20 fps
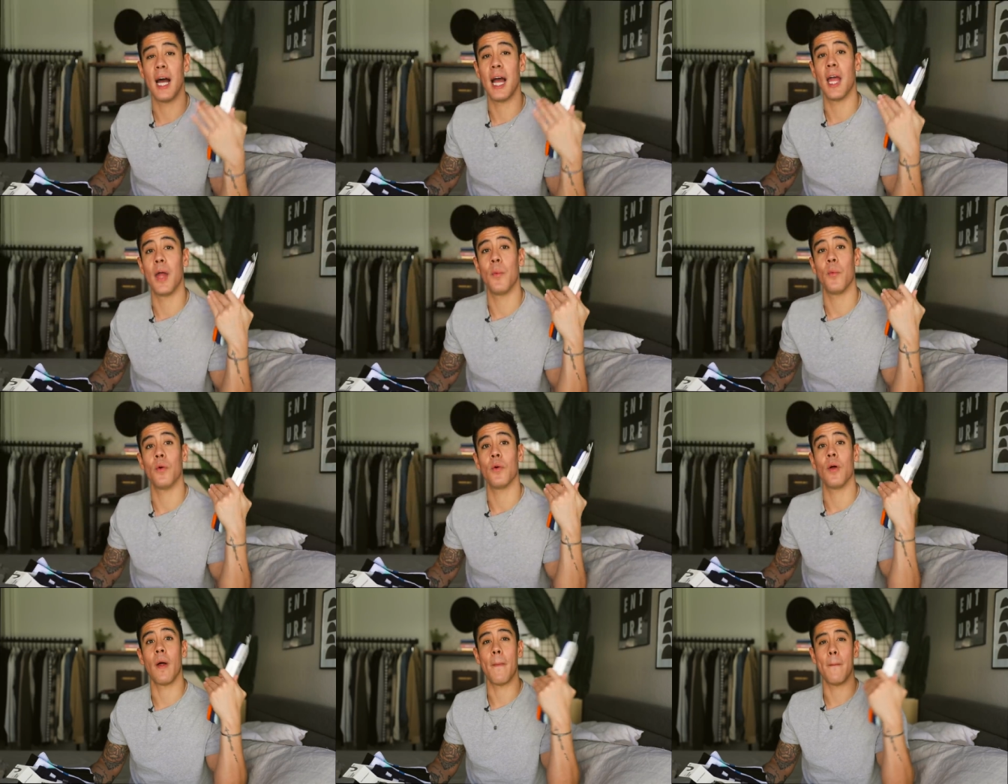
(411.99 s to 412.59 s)
I
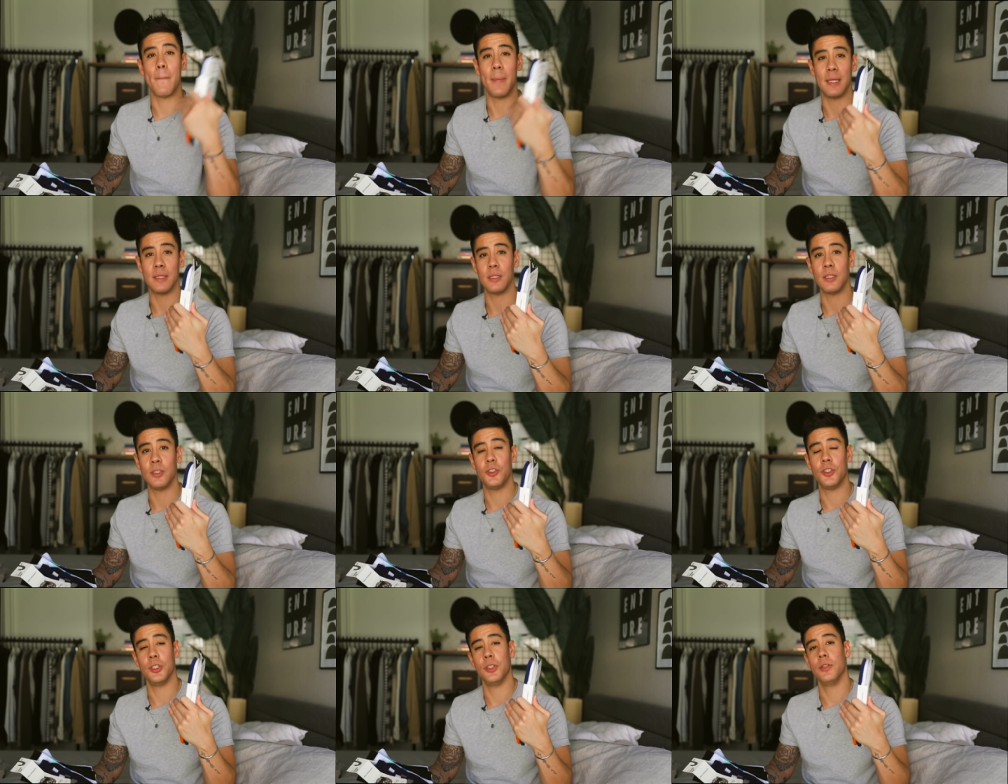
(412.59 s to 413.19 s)
will
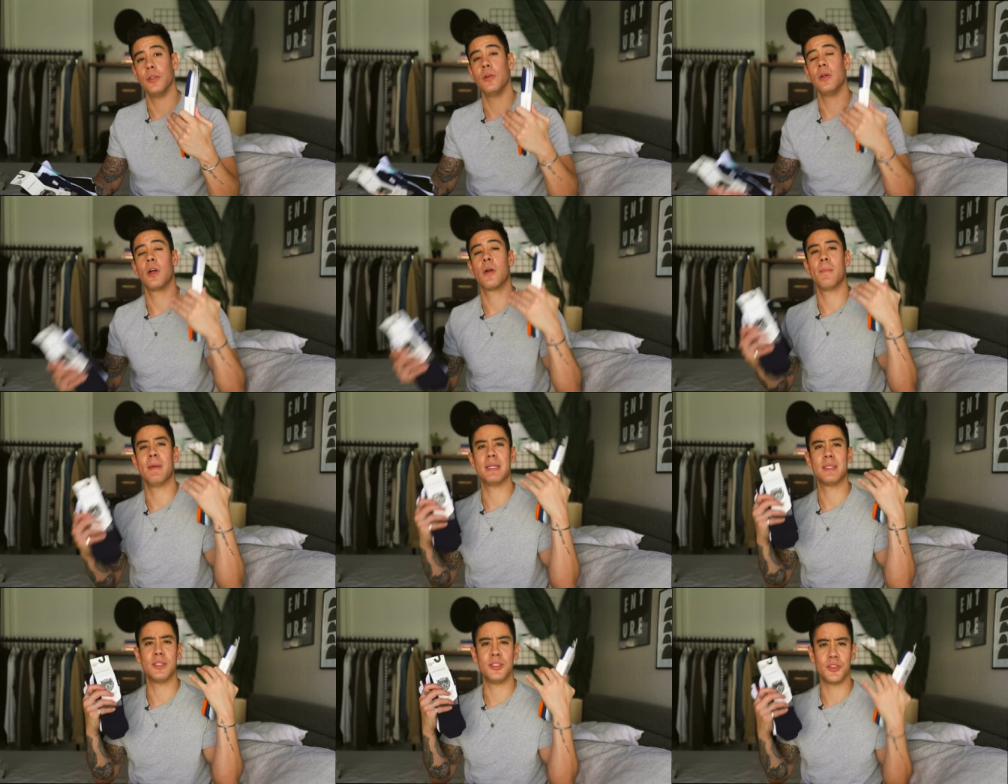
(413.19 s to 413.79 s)
message you or
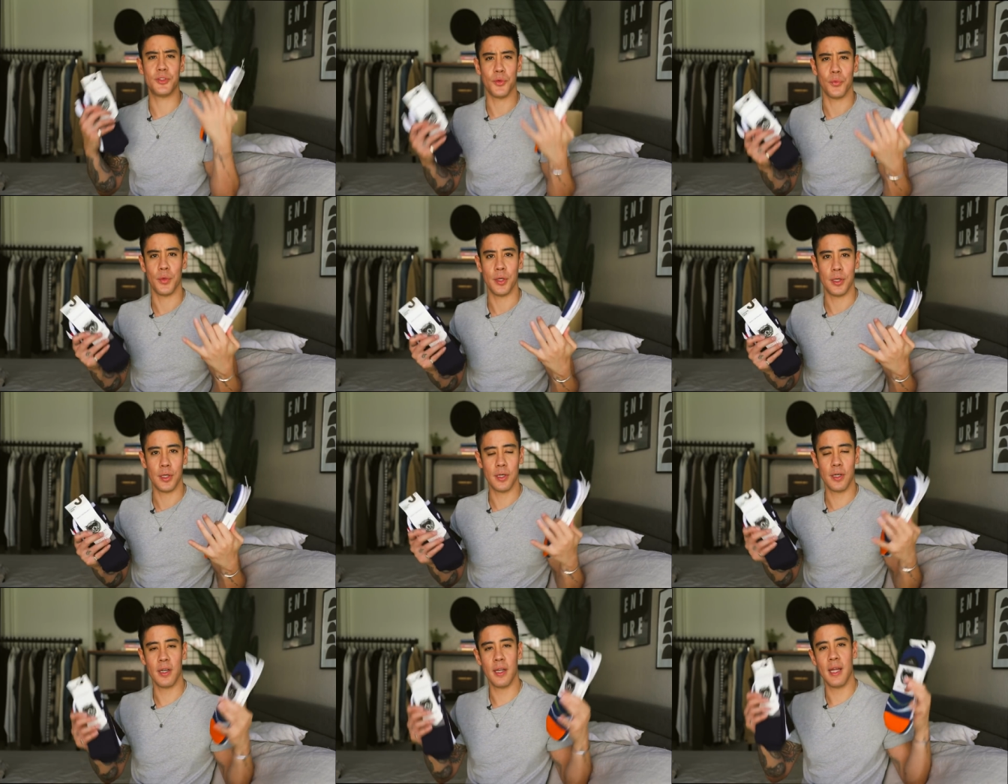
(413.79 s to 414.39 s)
message the
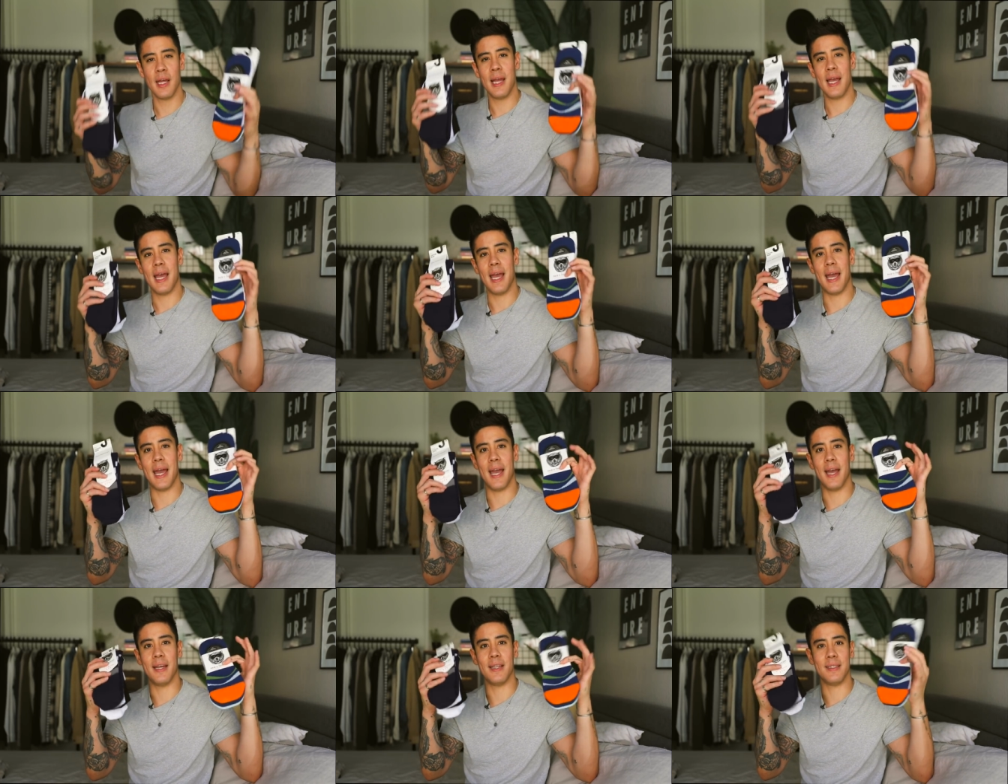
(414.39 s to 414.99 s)
winner,
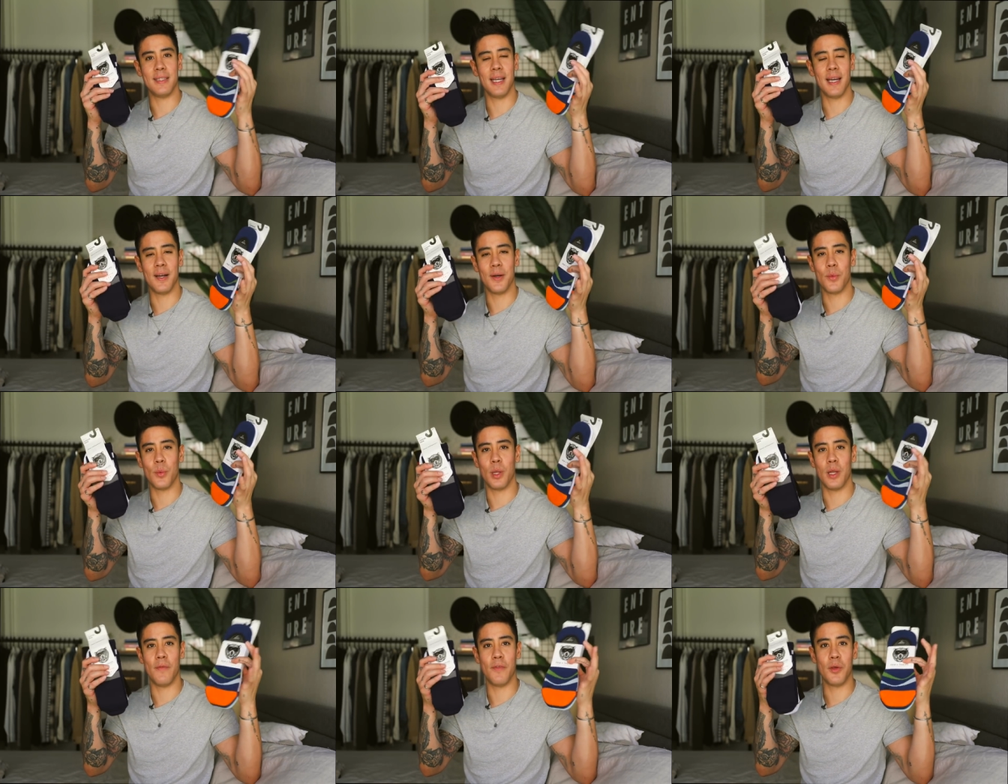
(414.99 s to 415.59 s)
and yeah,
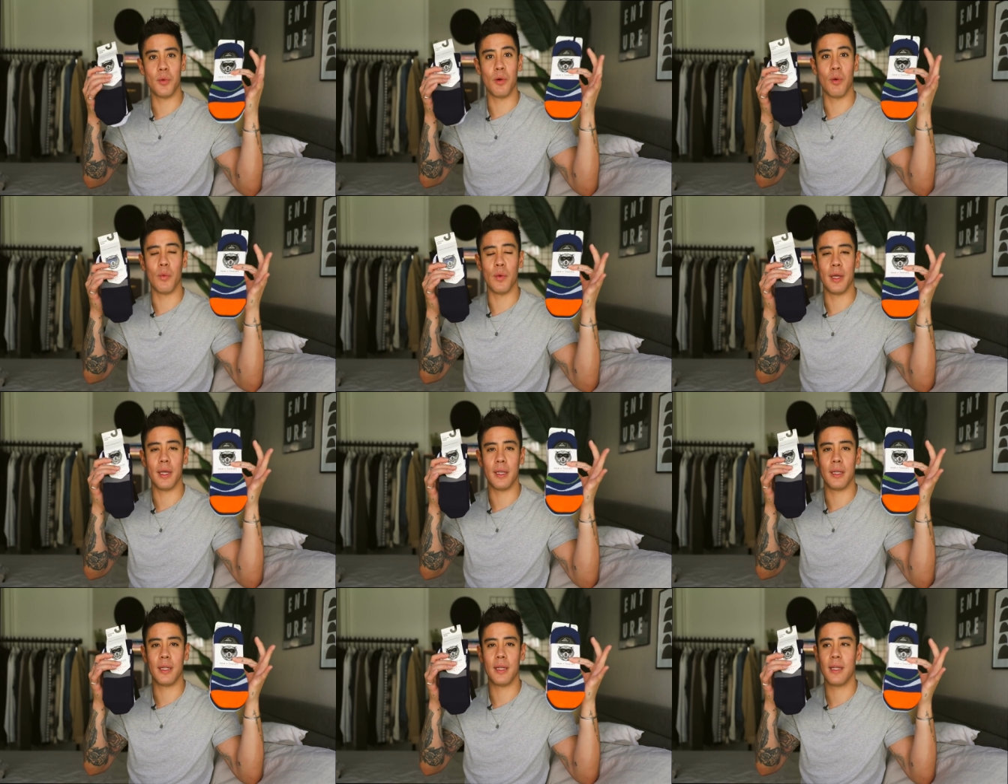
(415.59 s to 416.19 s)
one of you will
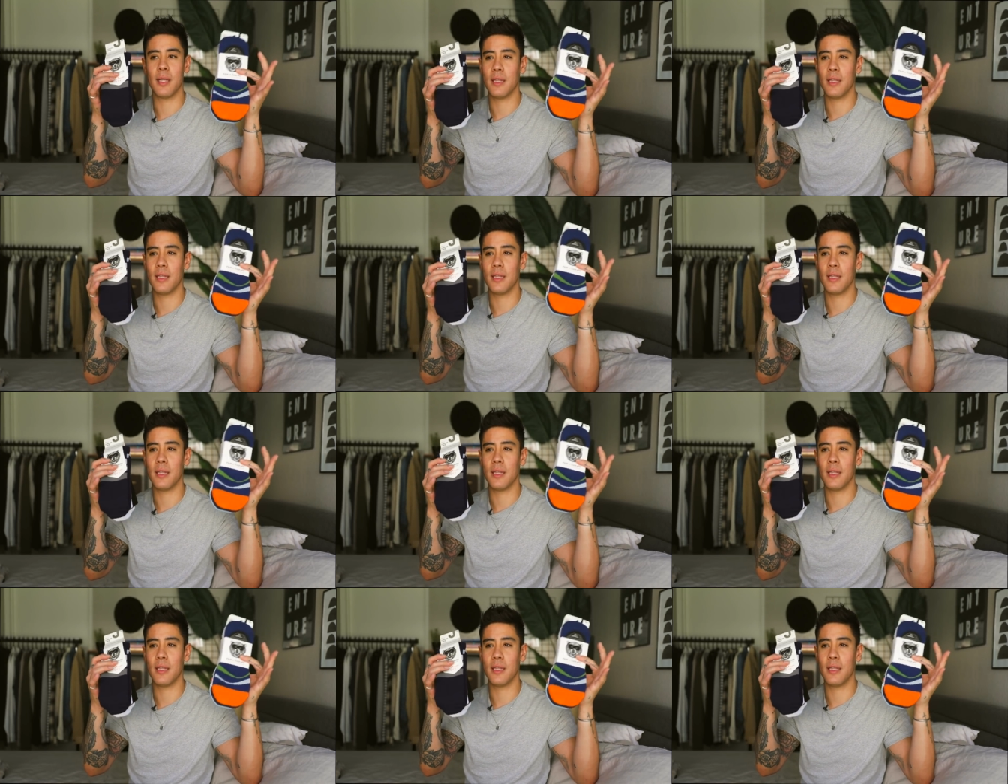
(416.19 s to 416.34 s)
win